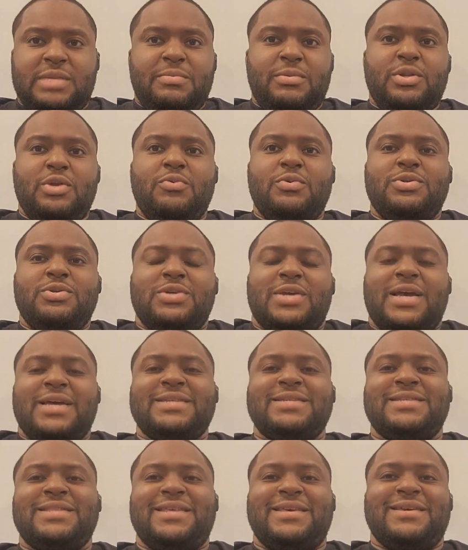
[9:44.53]
let me know what you
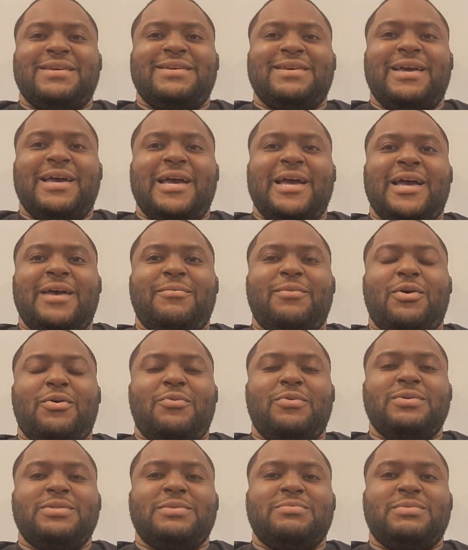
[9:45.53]
guys think. I'm
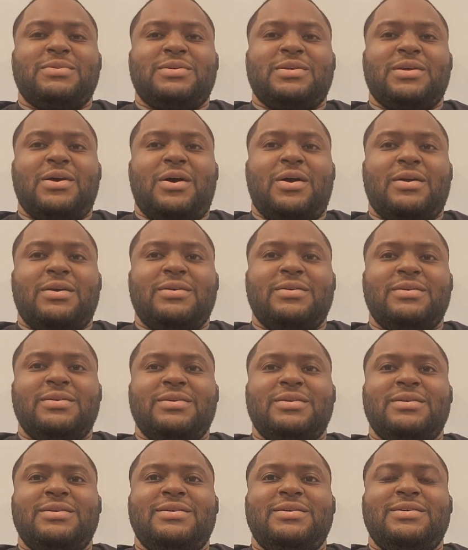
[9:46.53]
always up to talk.
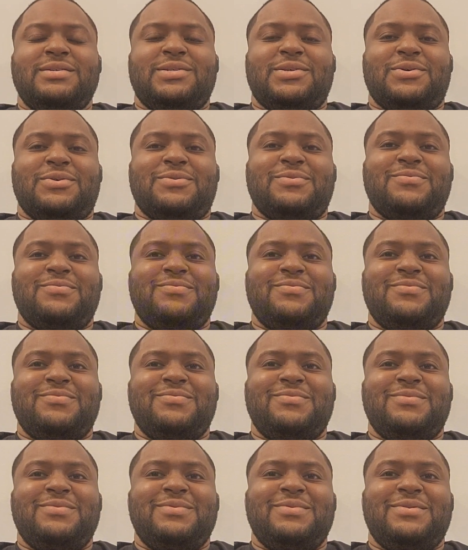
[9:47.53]
So
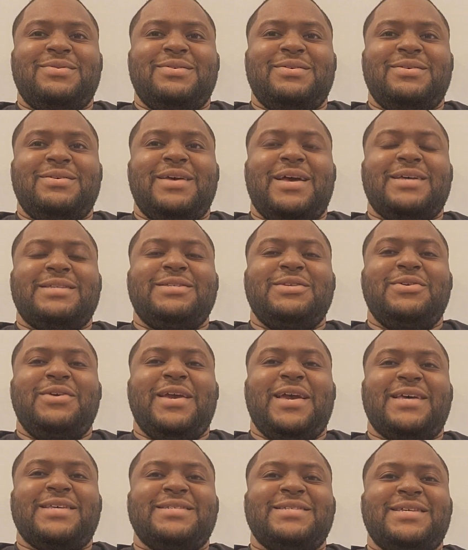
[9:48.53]
I'll see you
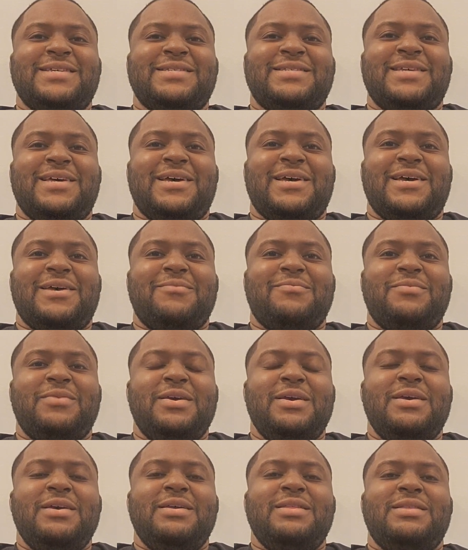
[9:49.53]
guys next time.
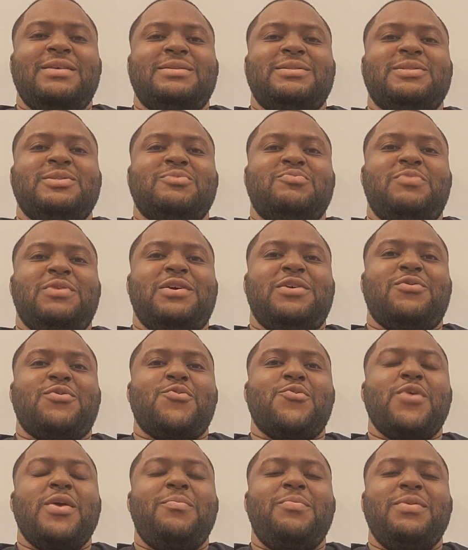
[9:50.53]
This has
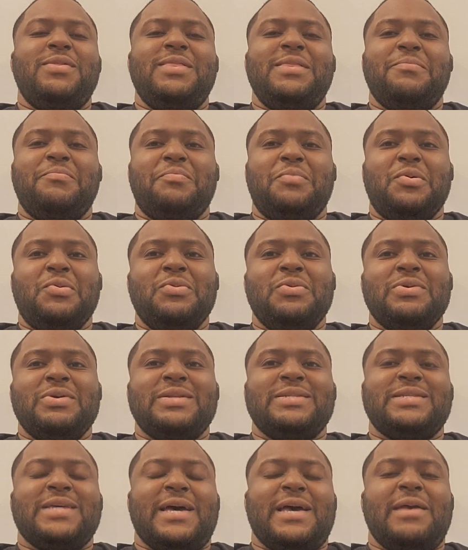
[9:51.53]
been Ripping the
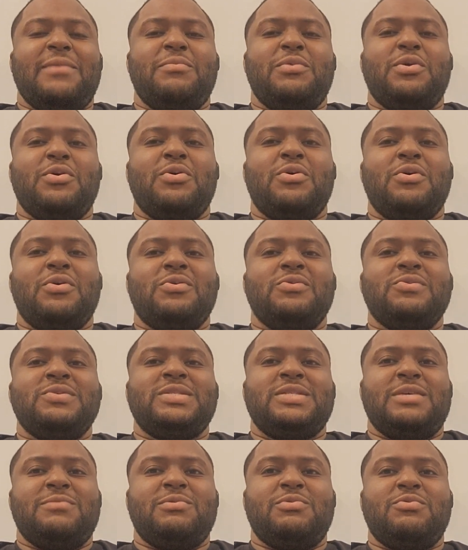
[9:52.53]
Boards. I am your
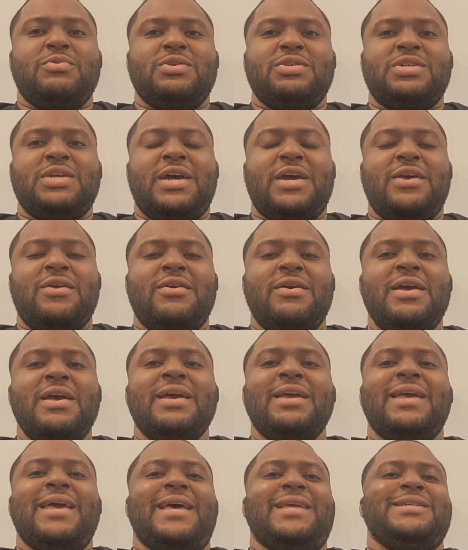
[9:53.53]
host, Sammy Wilshire.
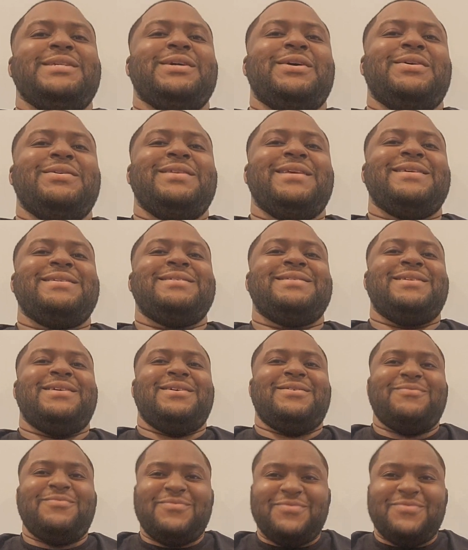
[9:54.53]
Catch y'all next time.